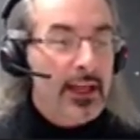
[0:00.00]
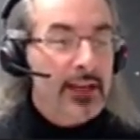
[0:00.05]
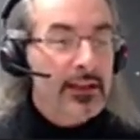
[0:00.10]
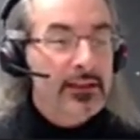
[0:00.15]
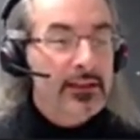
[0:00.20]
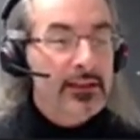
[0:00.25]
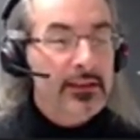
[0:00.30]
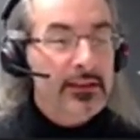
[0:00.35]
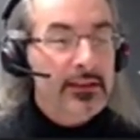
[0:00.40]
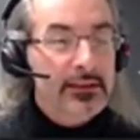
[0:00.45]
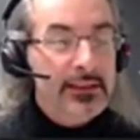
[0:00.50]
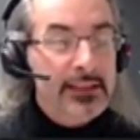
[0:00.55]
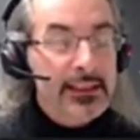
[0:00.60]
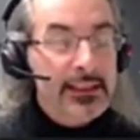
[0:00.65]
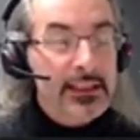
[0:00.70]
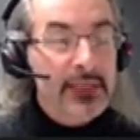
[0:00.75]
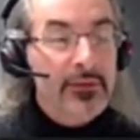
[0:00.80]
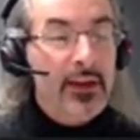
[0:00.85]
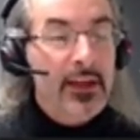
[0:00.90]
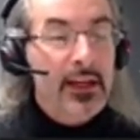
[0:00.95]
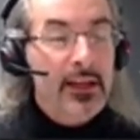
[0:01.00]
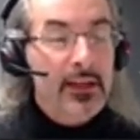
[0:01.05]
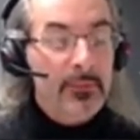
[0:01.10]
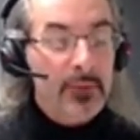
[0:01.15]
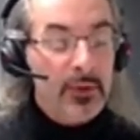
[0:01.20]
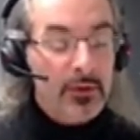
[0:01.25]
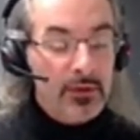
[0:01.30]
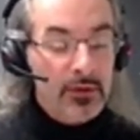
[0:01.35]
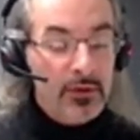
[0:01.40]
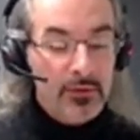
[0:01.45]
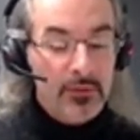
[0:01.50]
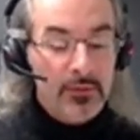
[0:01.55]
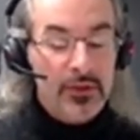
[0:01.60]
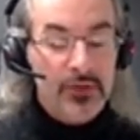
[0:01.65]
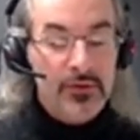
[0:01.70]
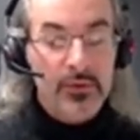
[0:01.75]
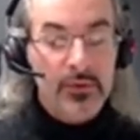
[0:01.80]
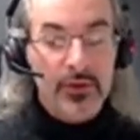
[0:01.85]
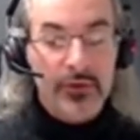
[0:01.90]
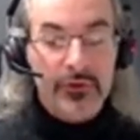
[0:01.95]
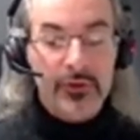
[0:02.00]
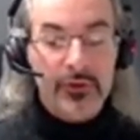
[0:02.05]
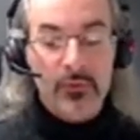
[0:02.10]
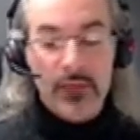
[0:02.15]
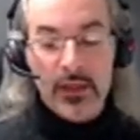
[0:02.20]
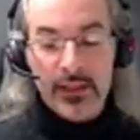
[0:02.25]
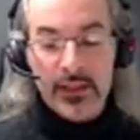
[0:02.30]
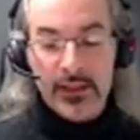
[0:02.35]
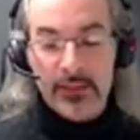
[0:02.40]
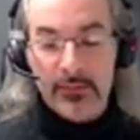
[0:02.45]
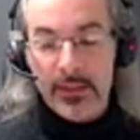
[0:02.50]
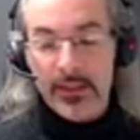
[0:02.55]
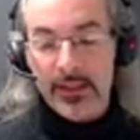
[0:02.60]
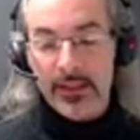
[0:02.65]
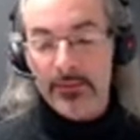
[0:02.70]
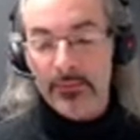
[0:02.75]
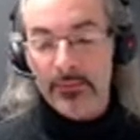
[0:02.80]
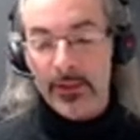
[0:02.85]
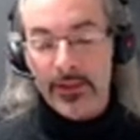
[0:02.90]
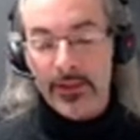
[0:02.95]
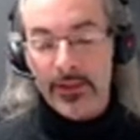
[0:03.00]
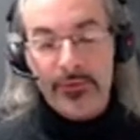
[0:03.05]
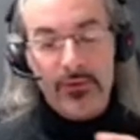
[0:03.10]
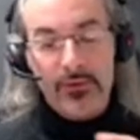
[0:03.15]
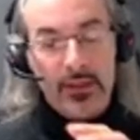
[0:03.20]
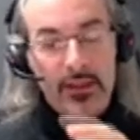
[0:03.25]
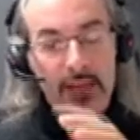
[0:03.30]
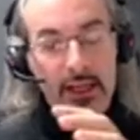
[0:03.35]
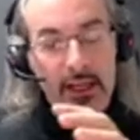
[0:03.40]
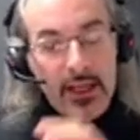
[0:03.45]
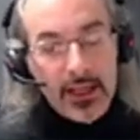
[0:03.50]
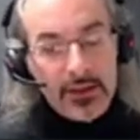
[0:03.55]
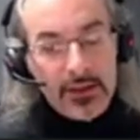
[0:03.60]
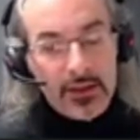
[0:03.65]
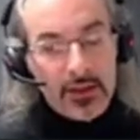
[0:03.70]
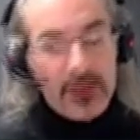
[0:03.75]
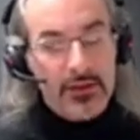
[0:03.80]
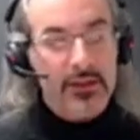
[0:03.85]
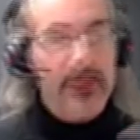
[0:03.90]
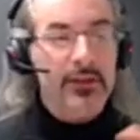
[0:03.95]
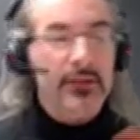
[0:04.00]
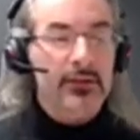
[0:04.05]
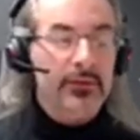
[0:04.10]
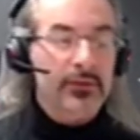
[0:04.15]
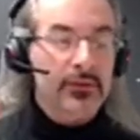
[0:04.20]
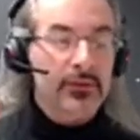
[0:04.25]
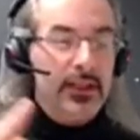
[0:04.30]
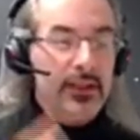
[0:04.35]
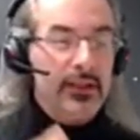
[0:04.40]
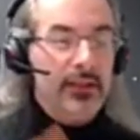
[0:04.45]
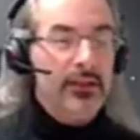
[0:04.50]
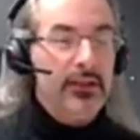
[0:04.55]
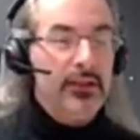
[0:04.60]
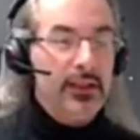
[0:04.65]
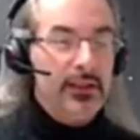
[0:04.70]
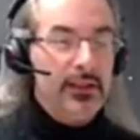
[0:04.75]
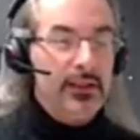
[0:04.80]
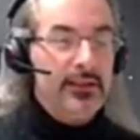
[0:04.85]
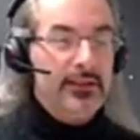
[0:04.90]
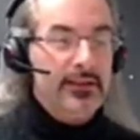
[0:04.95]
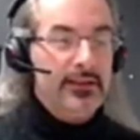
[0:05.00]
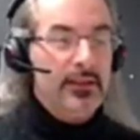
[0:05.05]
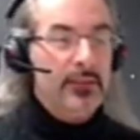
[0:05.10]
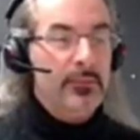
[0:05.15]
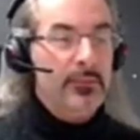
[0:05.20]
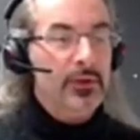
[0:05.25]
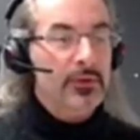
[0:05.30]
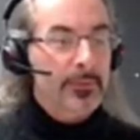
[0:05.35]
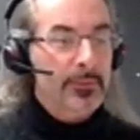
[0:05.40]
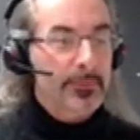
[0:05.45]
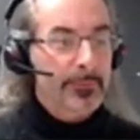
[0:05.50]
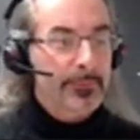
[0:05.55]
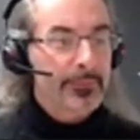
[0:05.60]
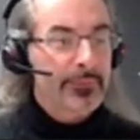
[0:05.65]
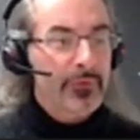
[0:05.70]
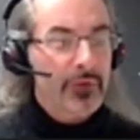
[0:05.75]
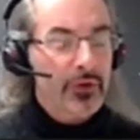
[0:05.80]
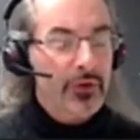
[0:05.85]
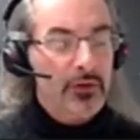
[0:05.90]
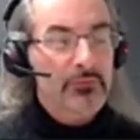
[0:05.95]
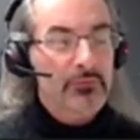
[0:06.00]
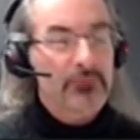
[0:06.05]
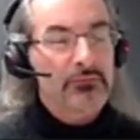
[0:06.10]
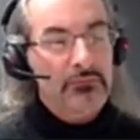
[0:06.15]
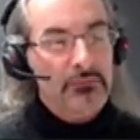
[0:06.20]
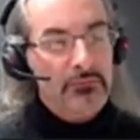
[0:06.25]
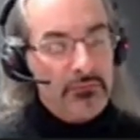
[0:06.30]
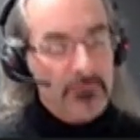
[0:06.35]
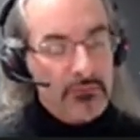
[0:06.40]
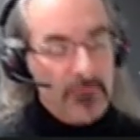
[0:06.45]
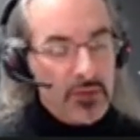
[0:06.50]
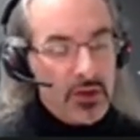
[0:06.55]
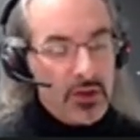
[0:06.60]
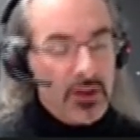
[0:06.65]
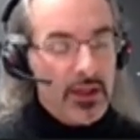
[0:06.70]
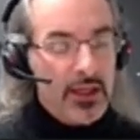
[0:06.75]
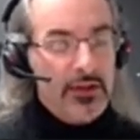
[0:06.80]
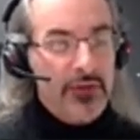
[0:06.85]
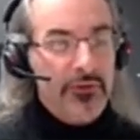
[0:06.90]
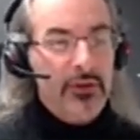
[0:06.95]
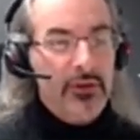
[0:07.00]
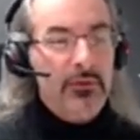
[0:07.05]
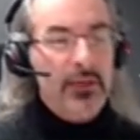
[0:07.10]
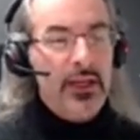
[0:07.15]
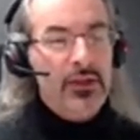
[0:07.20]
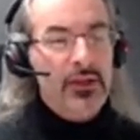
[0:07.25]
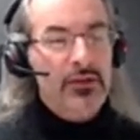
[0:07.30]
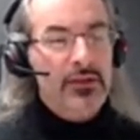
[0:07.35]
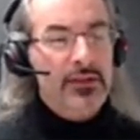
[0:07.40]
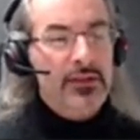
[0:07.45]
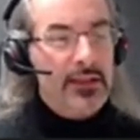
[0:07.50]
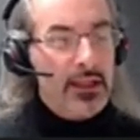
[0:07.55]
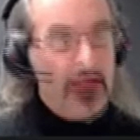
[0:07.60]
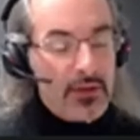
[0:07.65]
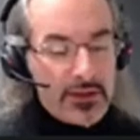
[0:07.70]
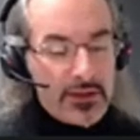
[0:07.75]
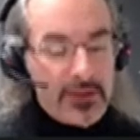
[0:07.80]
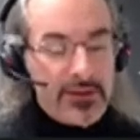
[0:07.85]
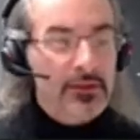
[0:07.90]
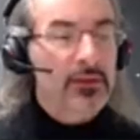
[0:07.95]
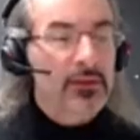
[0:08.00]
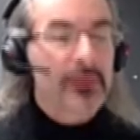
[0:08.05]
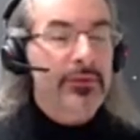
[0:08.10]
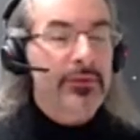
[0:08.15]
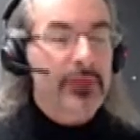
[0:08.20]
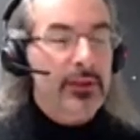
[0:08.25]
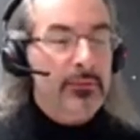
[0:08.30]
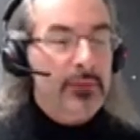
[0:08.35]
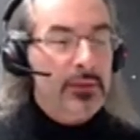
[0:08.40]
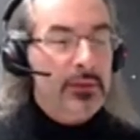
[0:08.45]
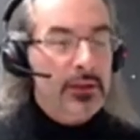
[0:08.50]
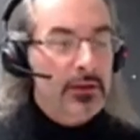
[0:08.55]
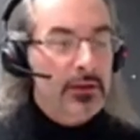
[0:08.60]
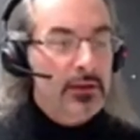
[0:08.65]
and the theta variable, which was the one that makes you pass from the grand canonical to the canonical ensemble. So you get these equations and you can solve them.